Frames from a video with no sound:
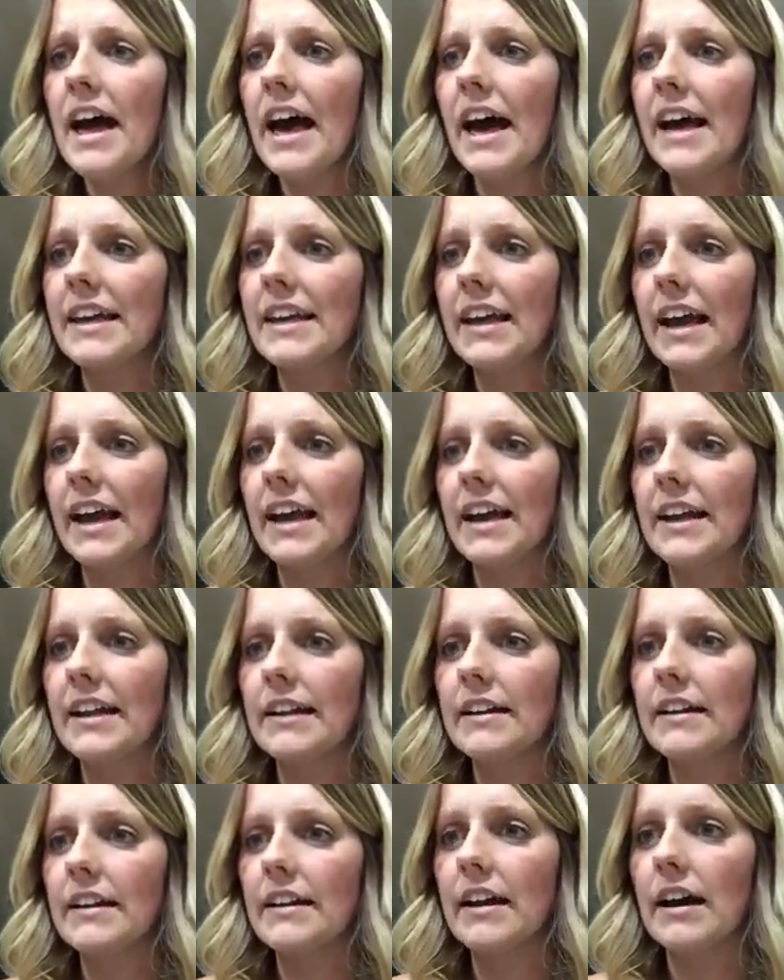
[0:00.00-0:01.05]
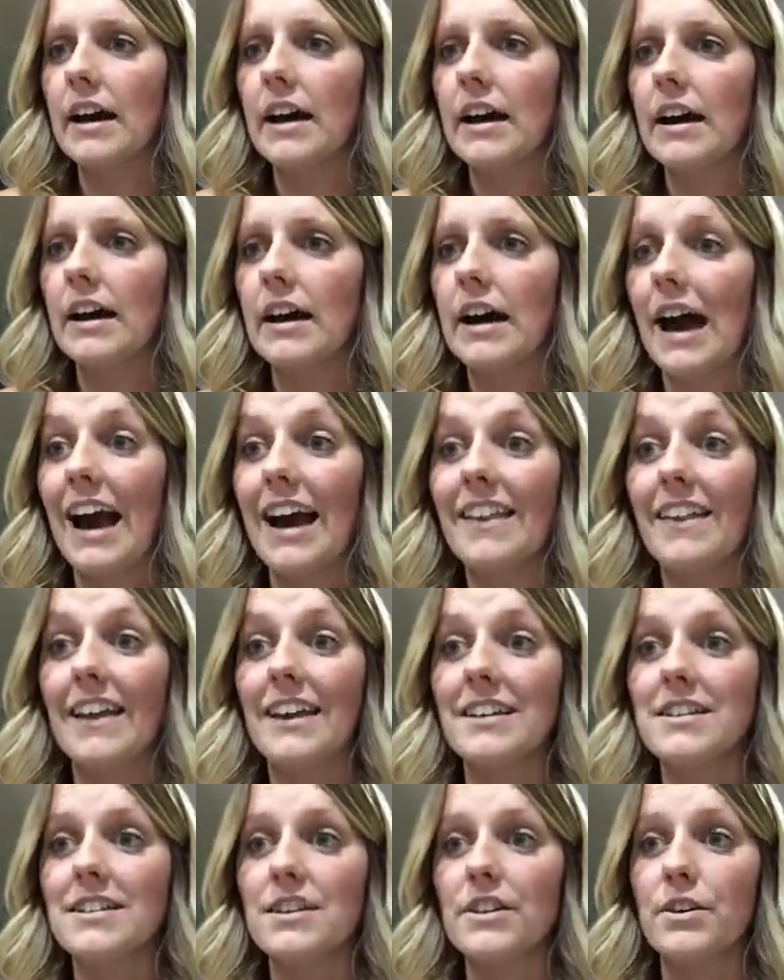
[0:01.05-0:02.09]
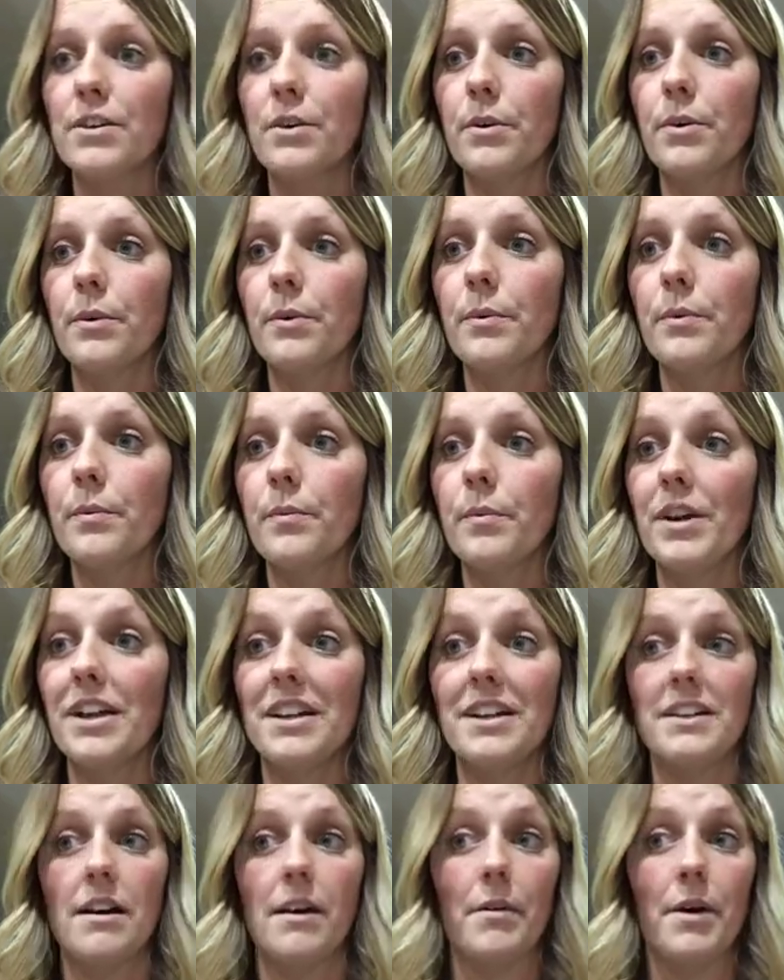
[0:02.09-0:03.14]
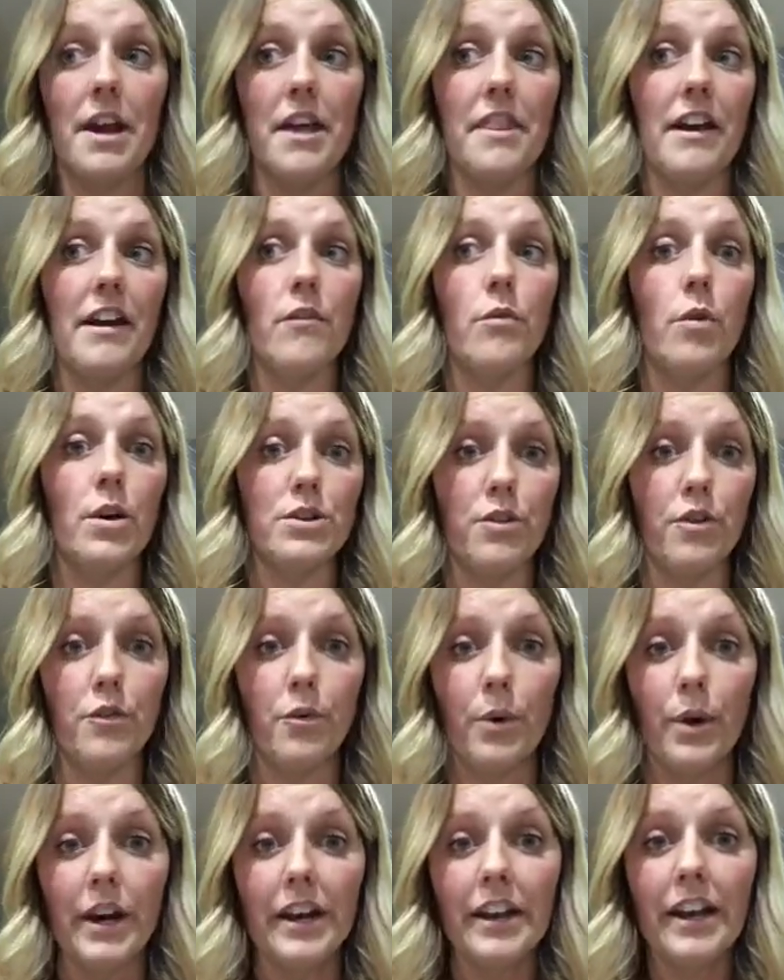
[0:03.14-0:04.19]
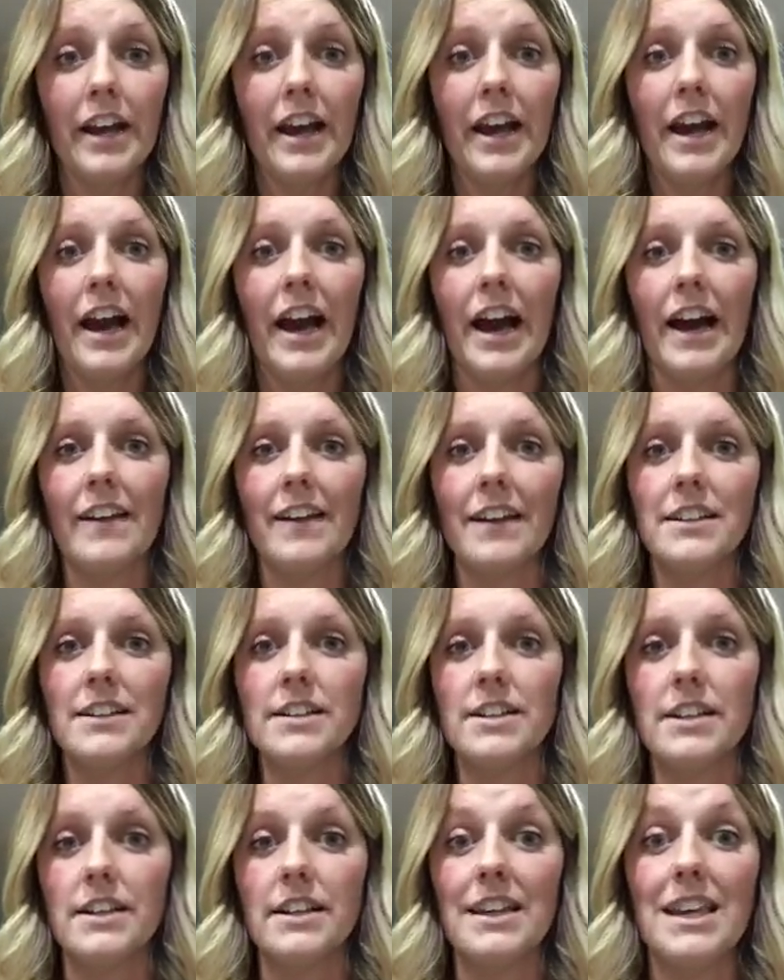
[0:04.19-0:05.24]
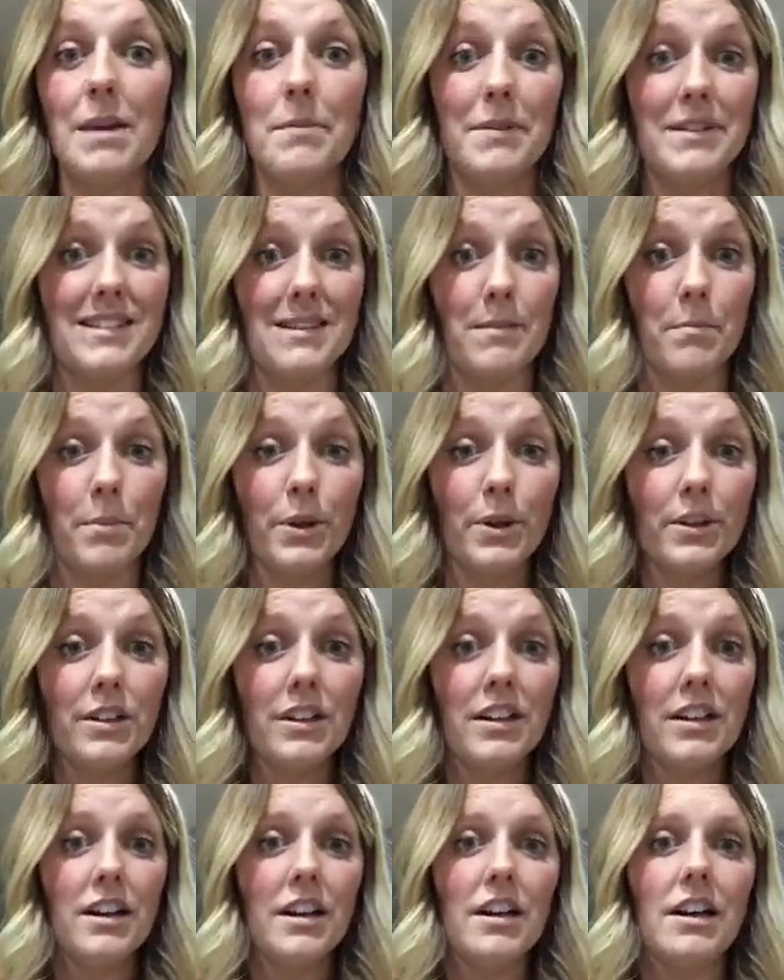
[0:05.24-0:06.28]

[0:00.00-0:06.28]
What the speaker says: Again, I like to, when I think of what to avoid, I like to keep it simple.